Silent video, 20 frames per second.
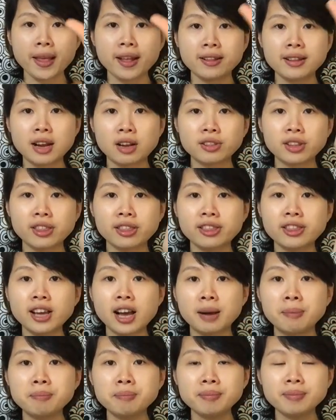Now the
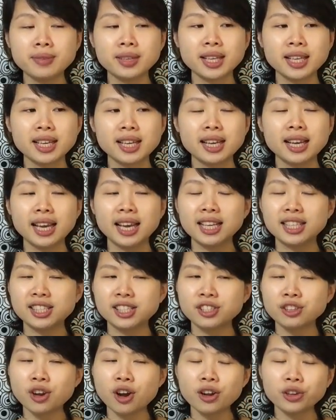thumb
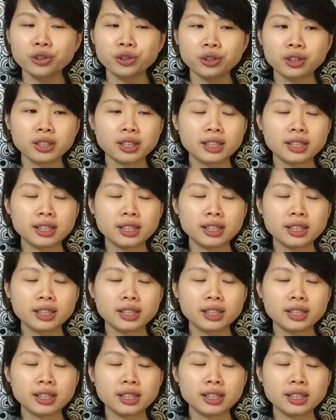is not,